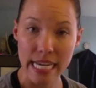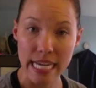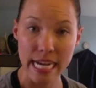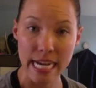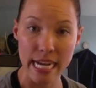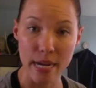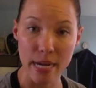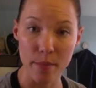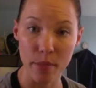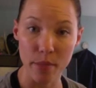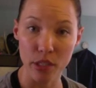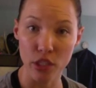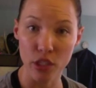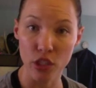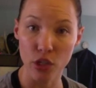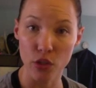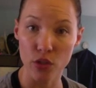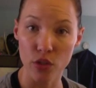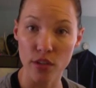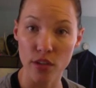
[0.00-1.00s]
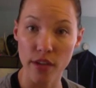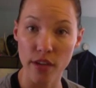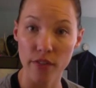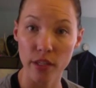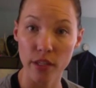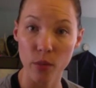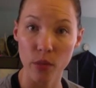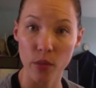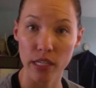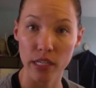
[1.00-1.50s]
But you
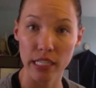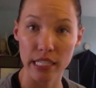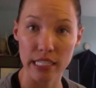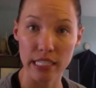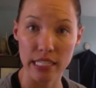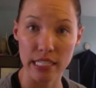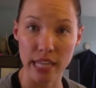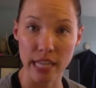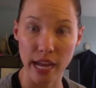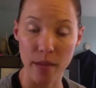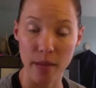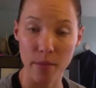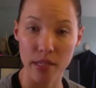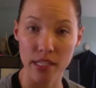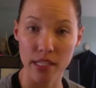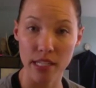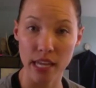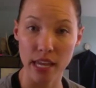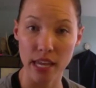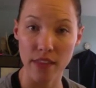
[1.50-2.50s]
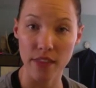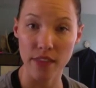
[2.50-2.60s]
definitely want to get to diamond, and